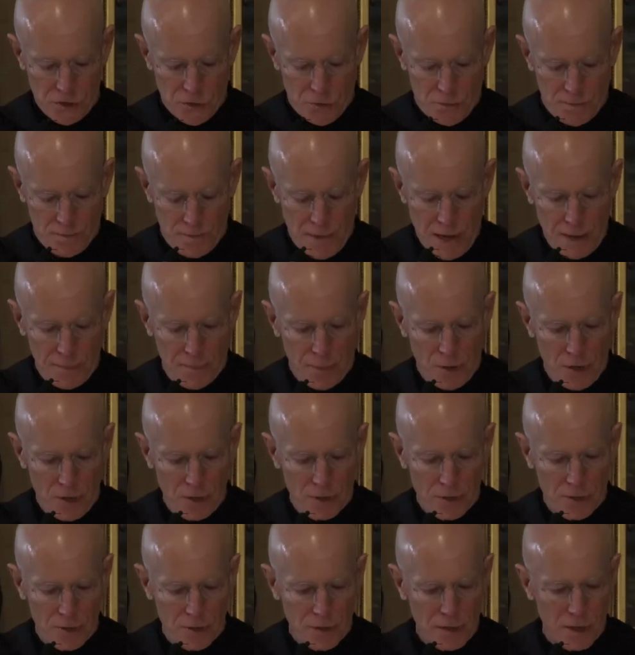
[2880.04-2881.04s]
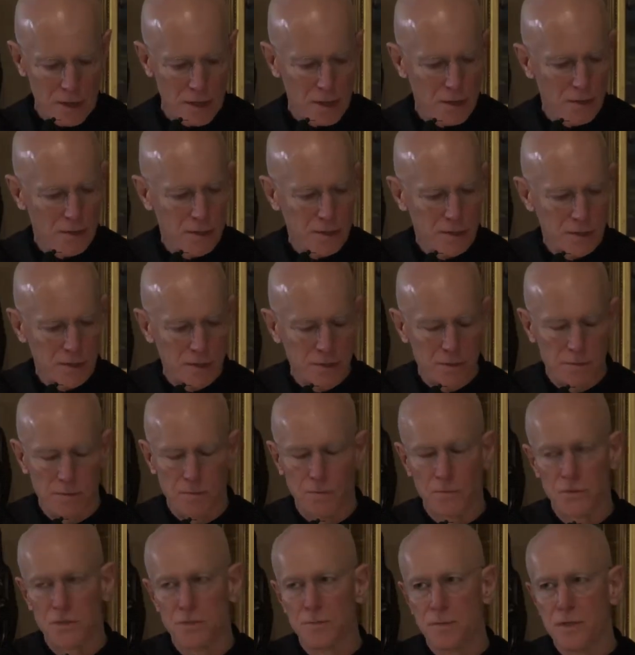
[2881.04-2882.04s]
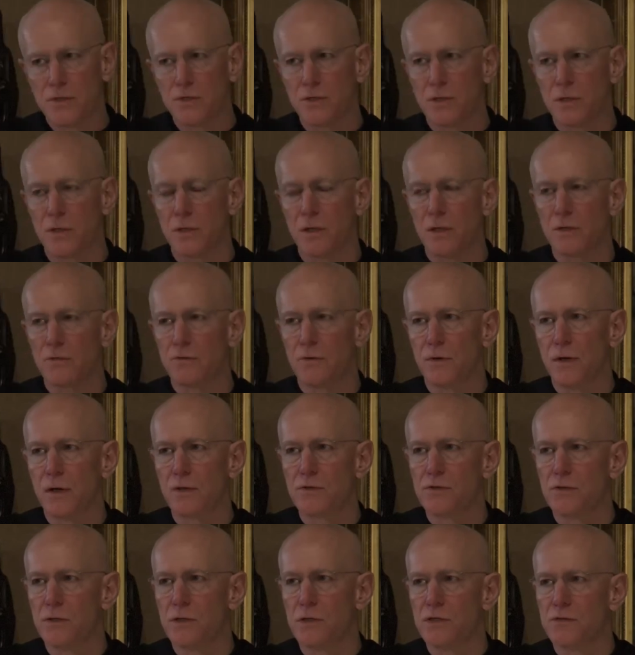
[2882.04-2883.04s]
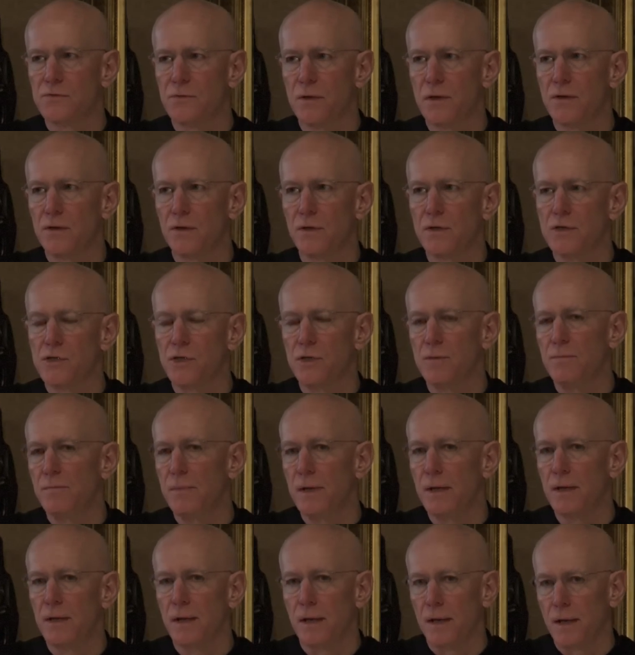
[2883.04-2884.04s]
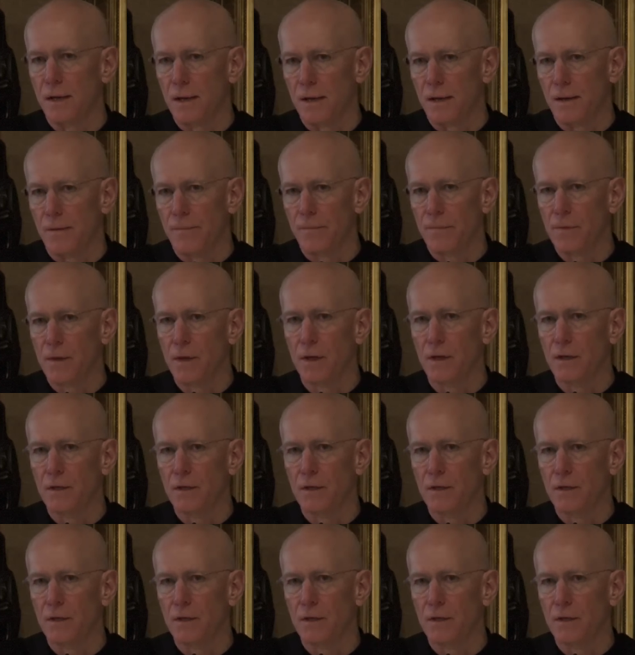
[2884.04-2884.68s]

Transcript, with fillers: So my partner there, as was mentioned in the introduction, is Father Najib Mikael,